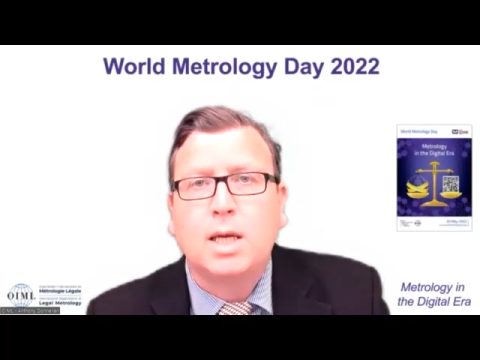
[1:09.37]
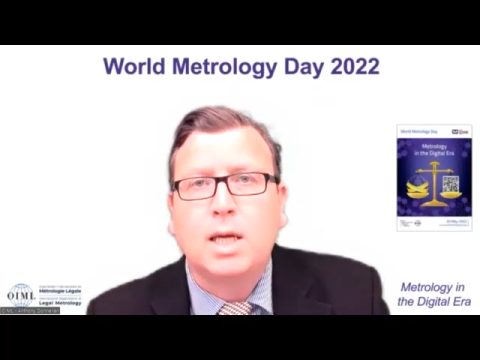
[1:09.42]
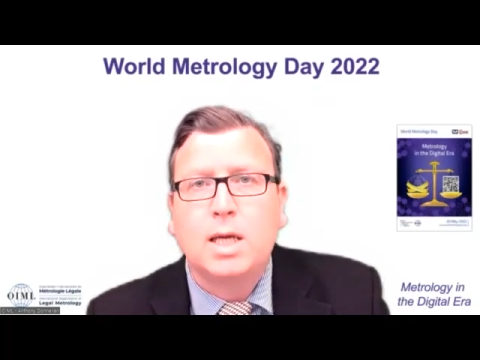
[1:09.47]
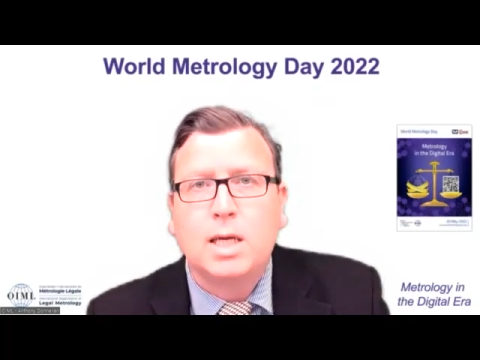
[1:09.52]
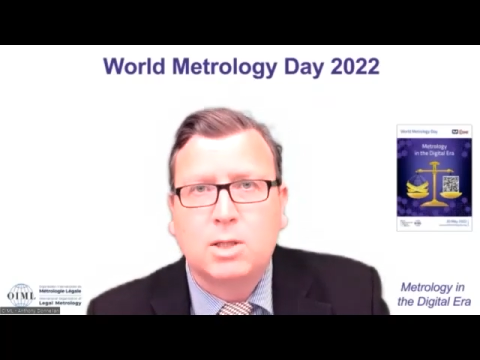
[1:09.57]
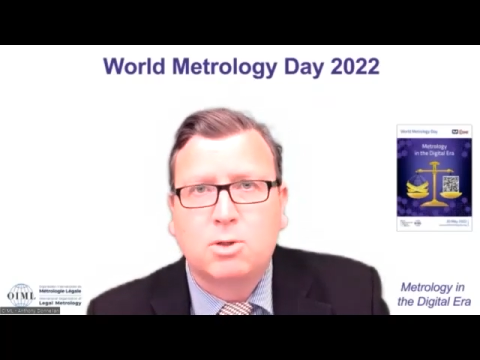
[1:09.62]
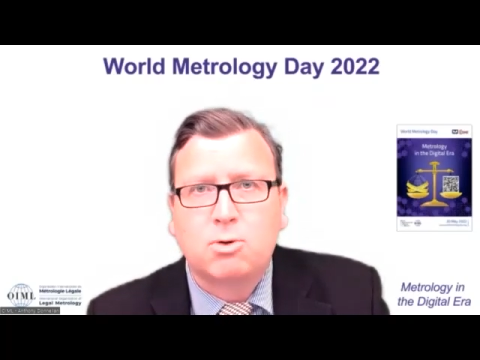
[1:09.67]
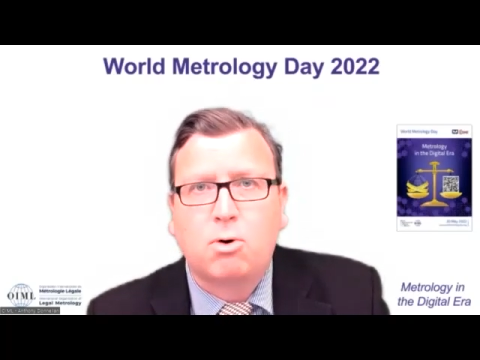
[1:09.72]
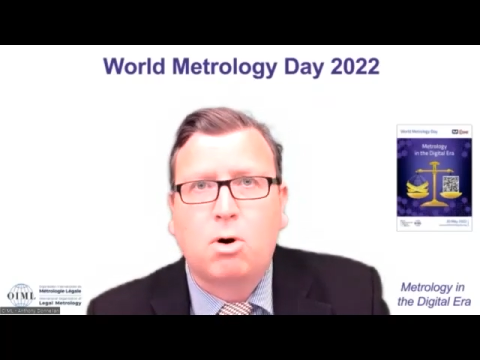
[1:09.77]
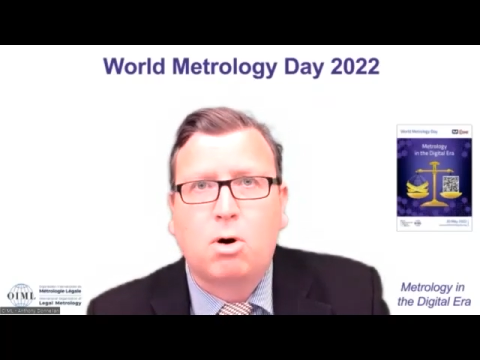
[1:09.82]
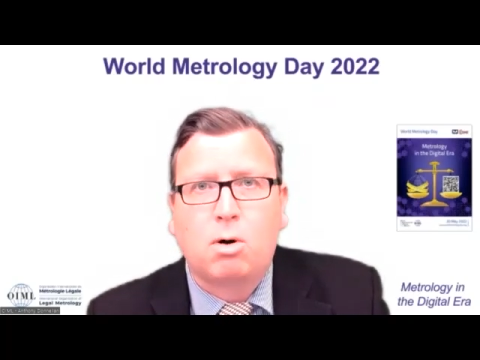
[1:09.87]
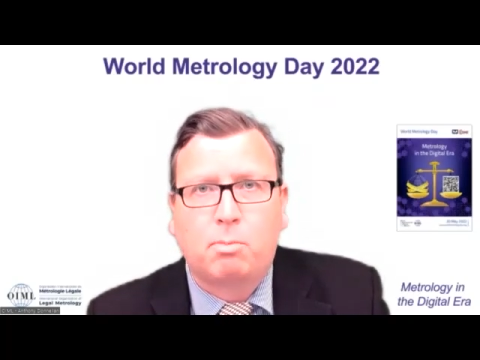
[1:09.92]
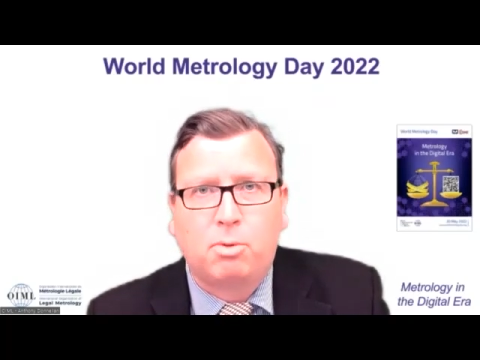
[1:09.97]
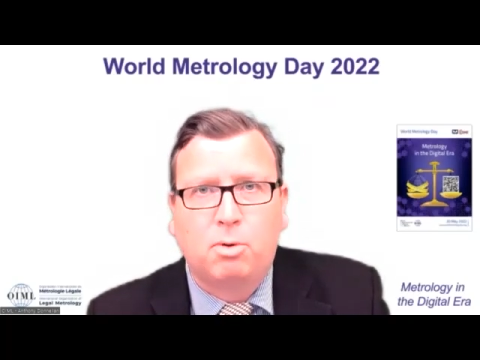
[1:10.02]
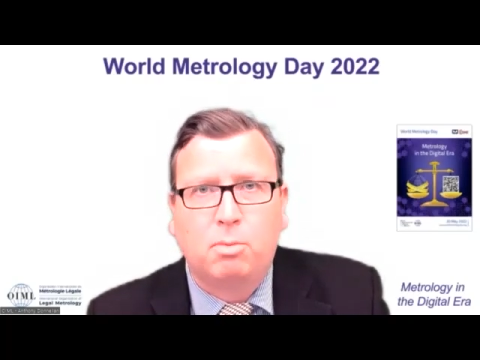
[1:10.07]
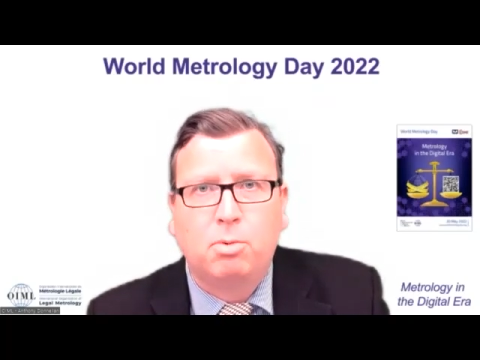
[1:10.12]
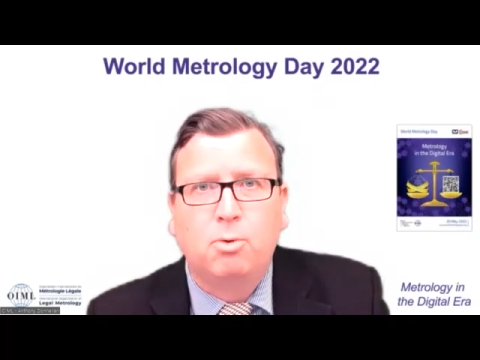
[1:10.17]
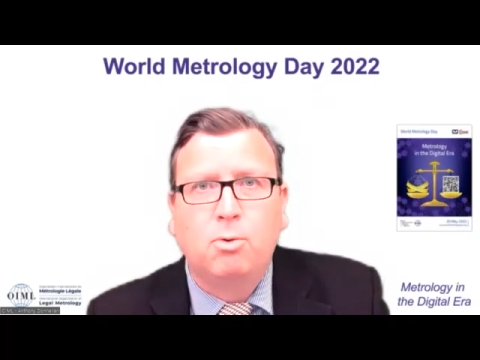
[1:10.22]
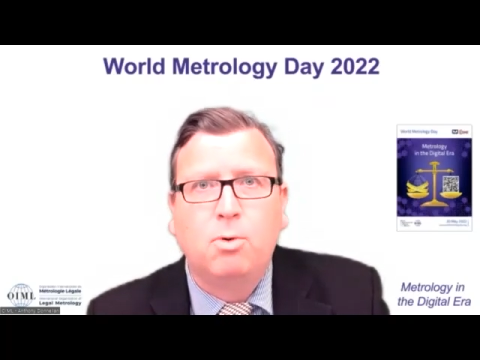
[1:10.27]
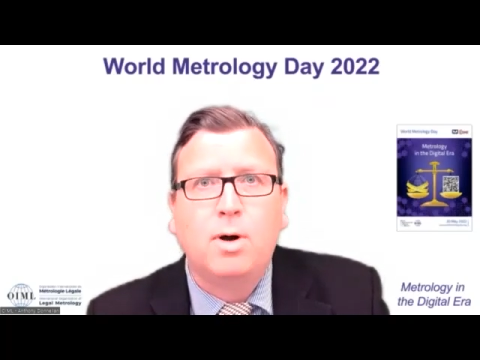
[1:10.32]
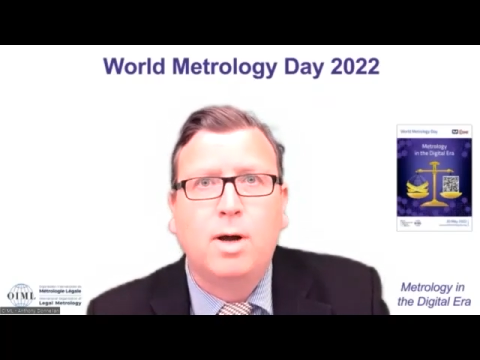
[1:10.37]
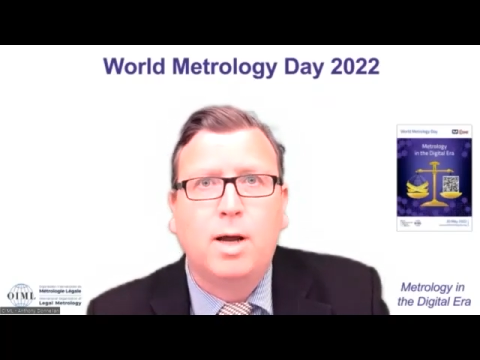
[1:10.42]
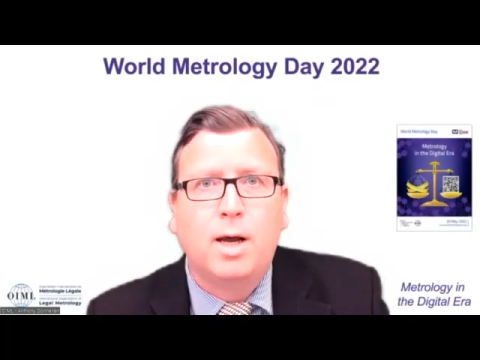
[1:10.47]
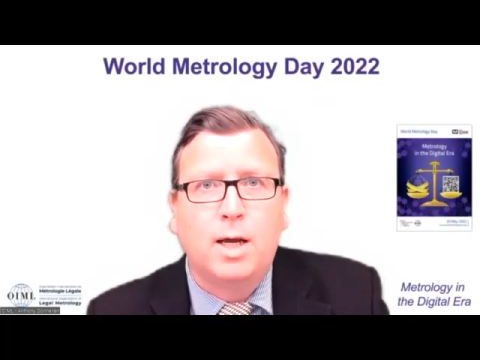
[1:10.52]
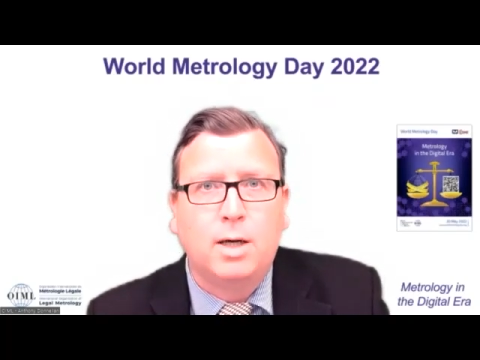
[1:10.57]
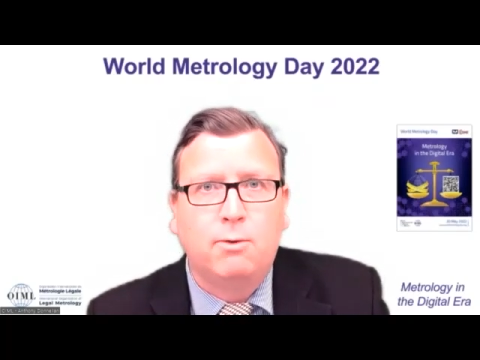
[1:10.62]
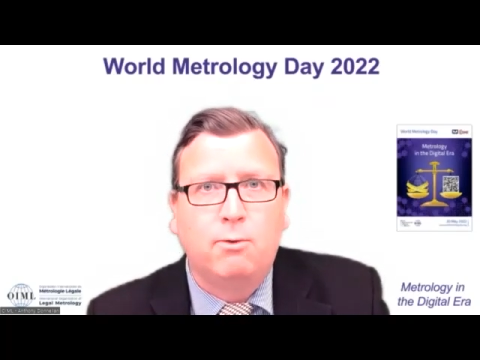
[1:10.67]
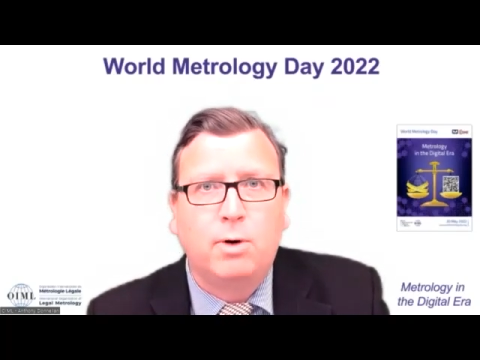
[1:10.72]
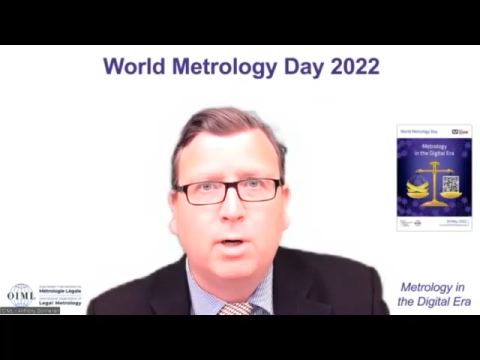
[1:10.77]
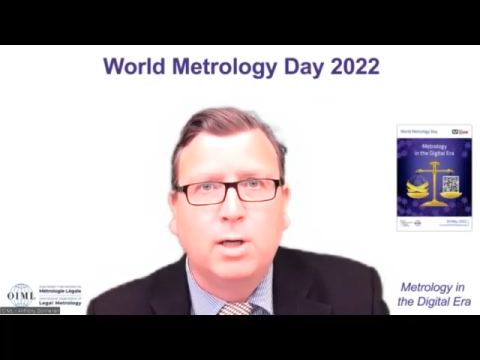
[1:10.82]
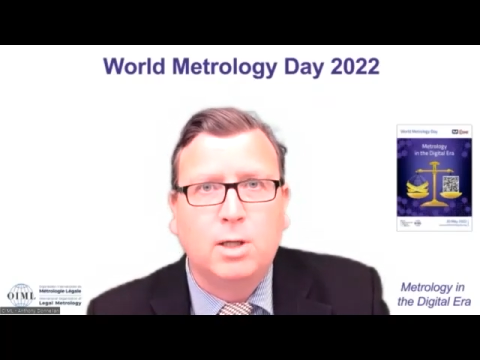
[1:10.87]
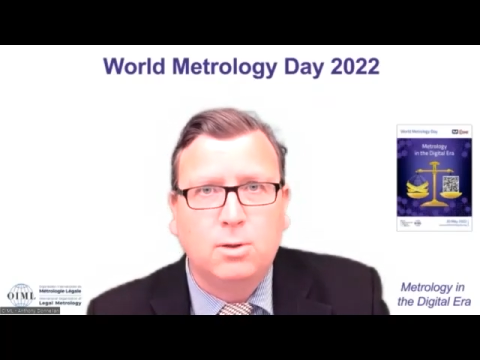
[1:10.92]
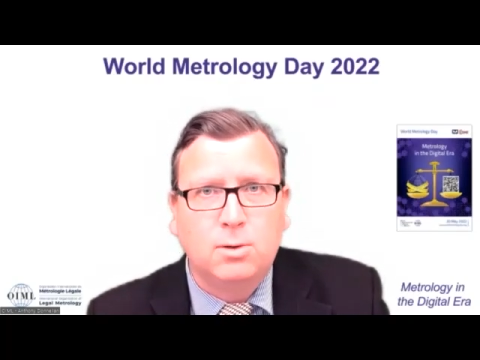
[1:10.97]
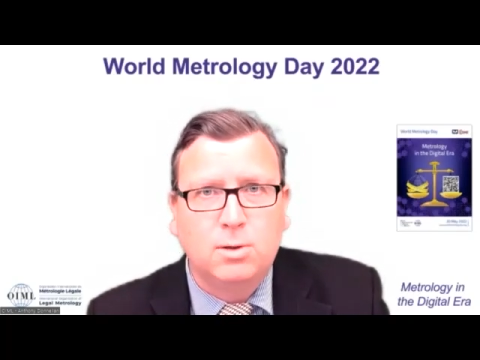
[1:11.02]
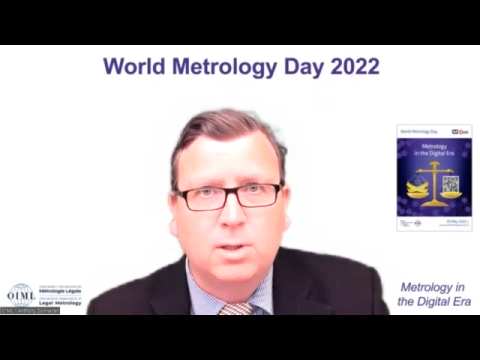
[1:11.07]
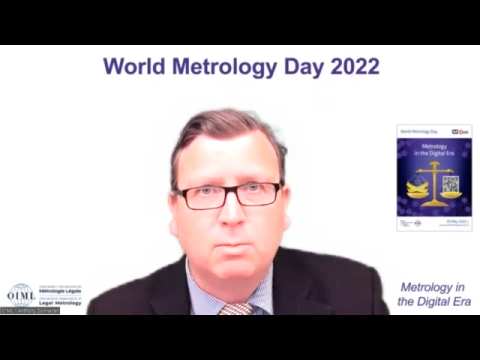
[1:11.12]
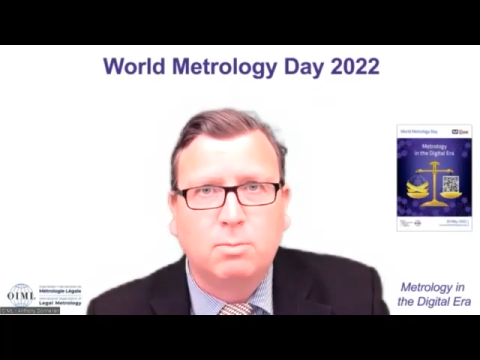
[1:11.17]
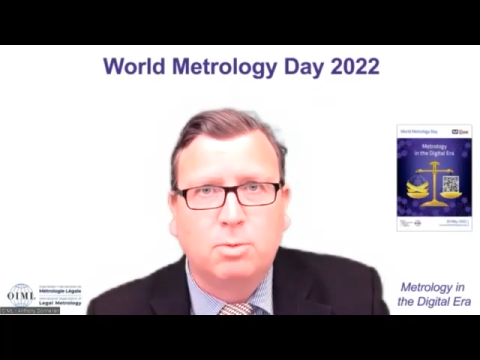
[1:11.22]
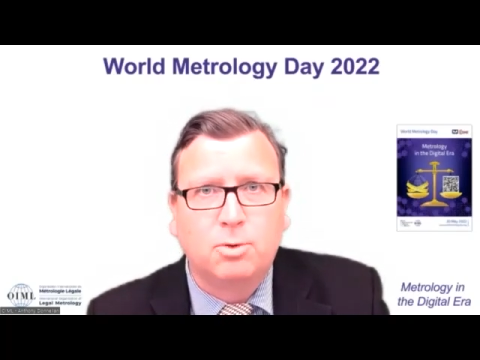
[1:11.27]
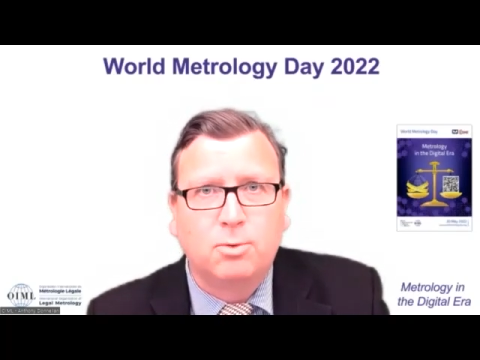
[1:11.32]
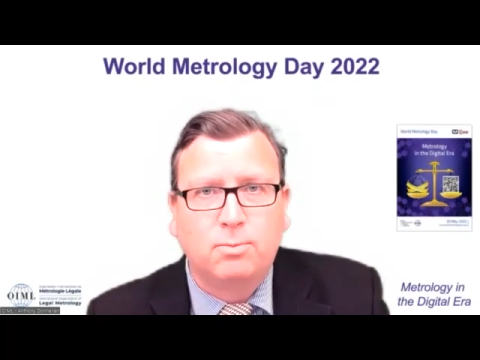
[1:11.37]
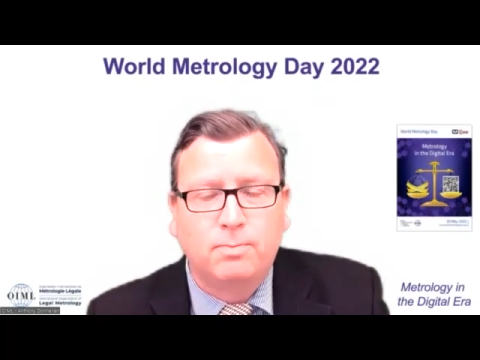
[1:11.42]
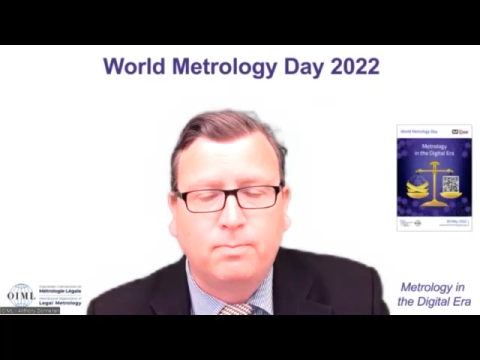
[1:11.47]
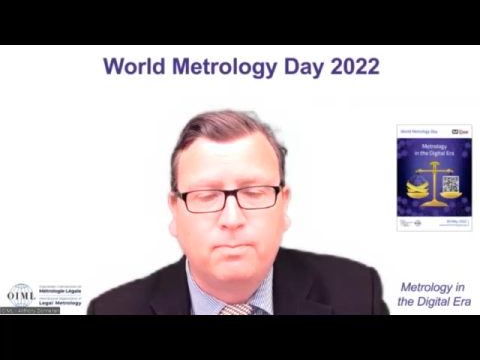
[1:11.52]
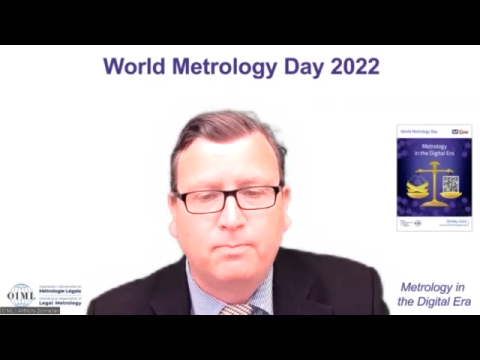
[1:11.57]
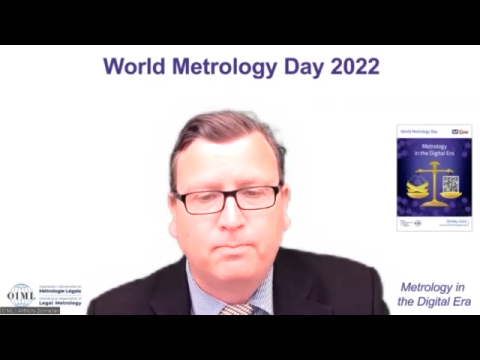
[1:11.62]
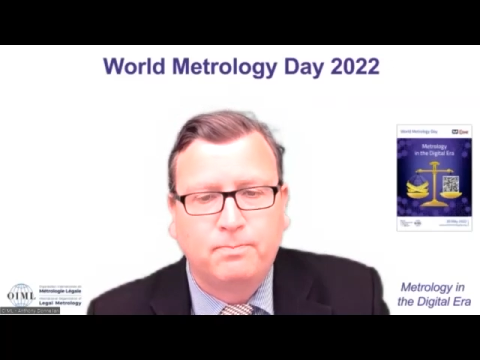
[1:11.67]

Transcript: interoperable, and reusable.